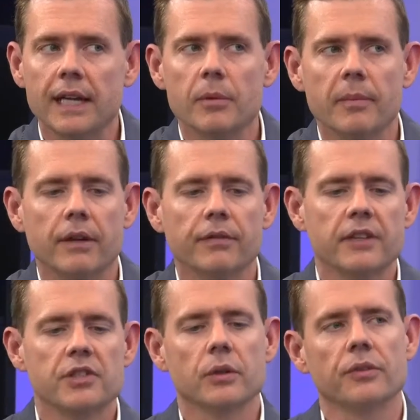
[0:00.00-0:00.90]
Labour
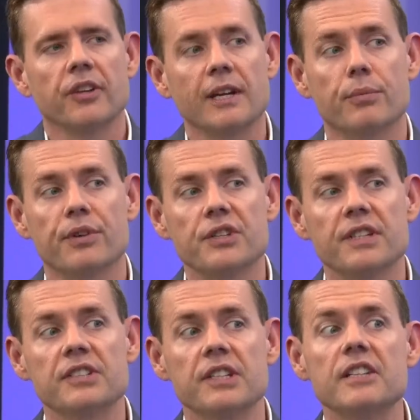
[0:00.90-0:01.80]
manifesto, of saying
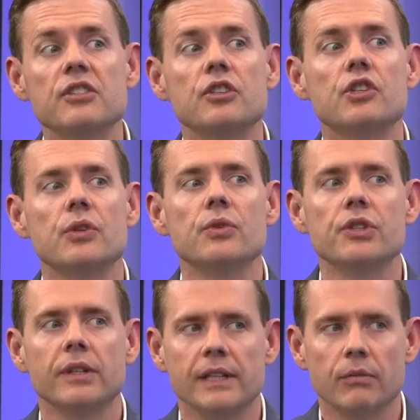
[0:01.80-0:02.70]
Britain is an
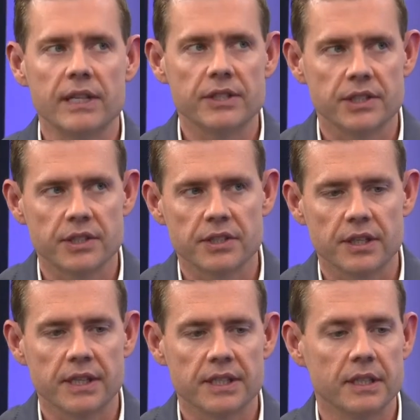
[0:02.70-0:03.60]
institutionally racist
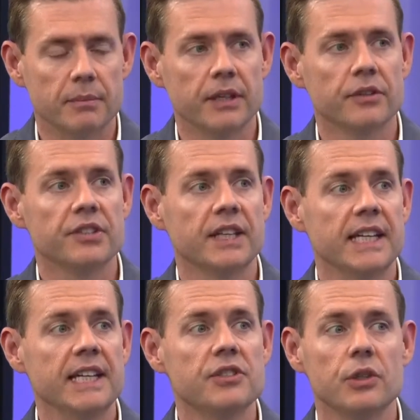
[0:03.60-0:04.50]
society, because the
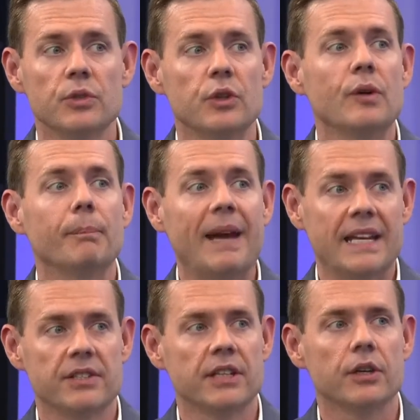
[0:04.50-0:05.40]
kids who are doing
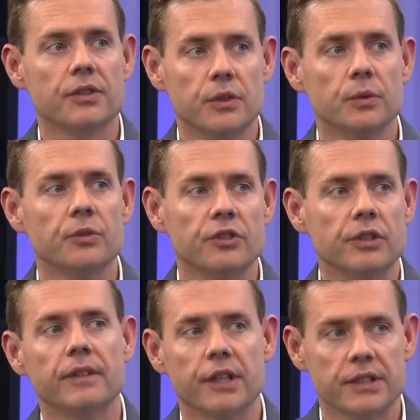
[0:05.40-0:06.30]
best in our schools and
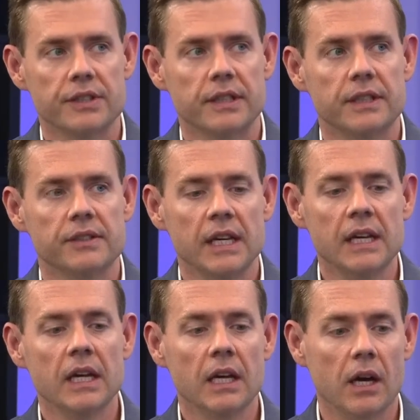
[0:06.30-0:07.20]
universities
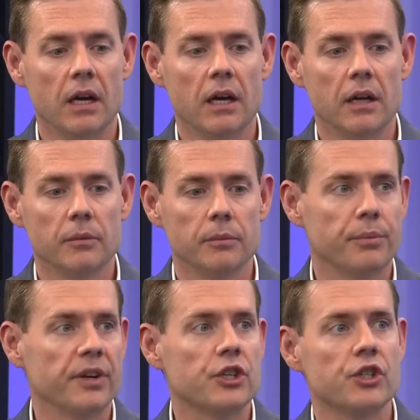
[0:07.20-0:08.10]
are
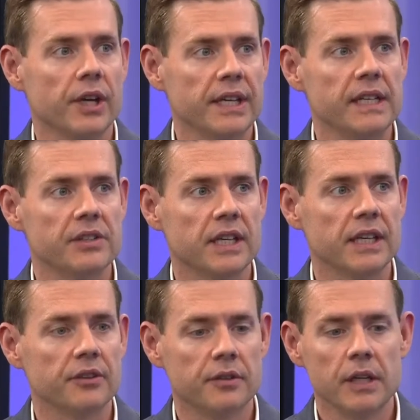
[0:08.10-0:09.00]
British Chinese
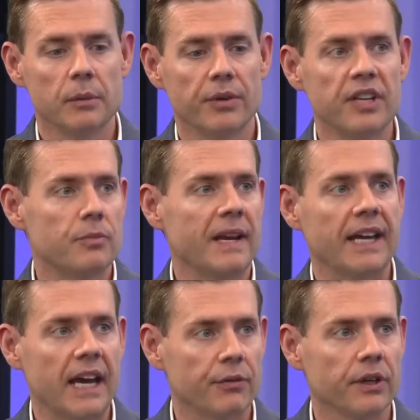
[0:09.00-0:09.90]
kids, British
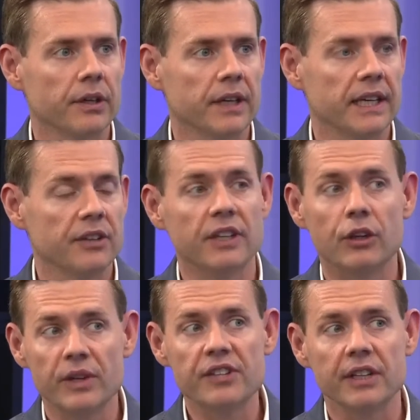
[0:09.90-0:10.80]
Black African kids,
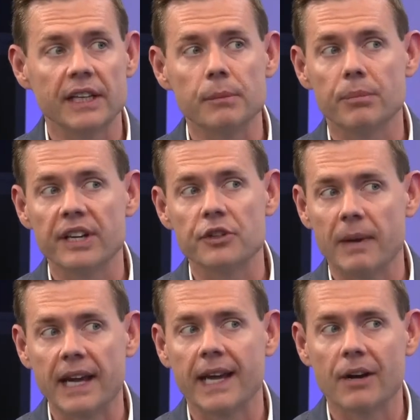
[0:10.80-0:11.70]
increasingly British
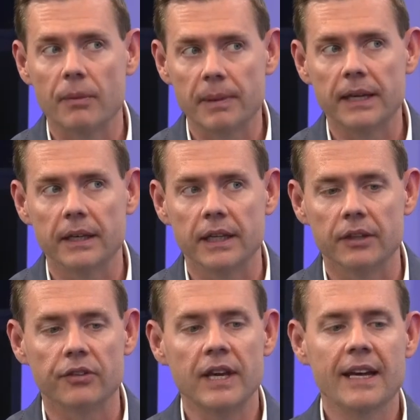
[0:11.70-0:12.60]
Black Caribbean
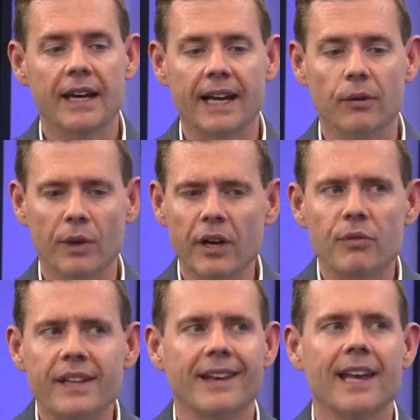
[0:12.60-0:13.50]
kids. And when I
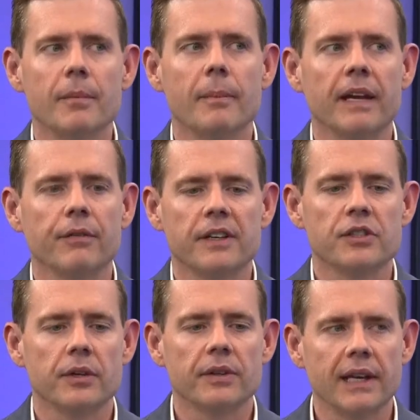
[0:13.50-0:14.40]
read the Labour
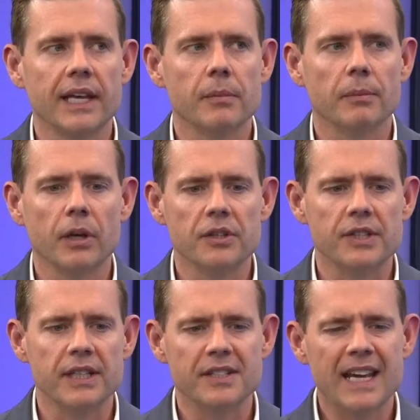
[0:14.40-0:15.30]
manifesto and the Labour
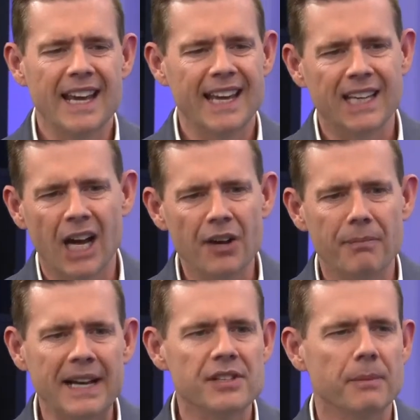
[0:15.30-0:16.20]
policies, it kind
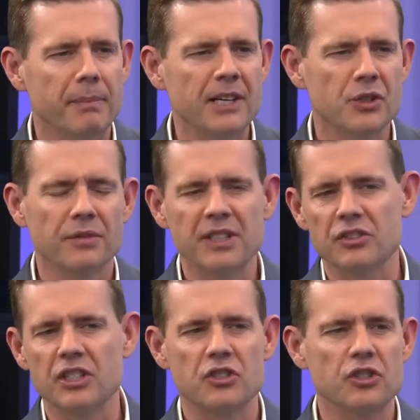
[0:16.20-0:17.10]
of paints a picture of
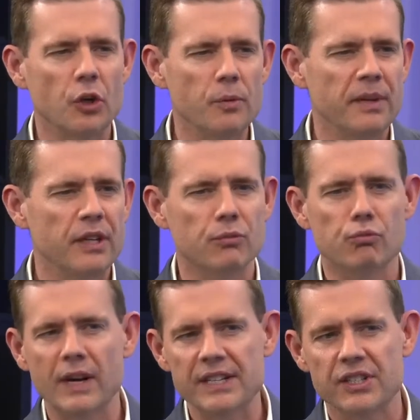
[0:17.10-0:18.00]
this
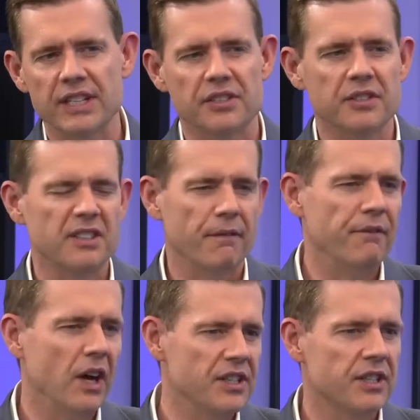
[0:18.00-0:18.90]
dystopian, racist,
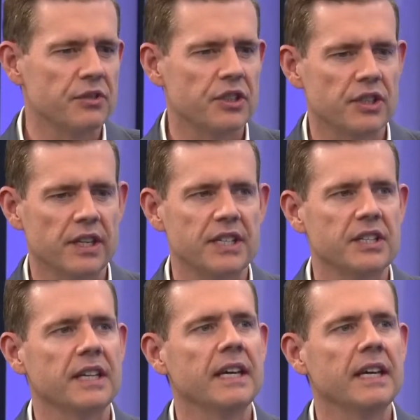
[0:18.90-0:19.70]
divisive society.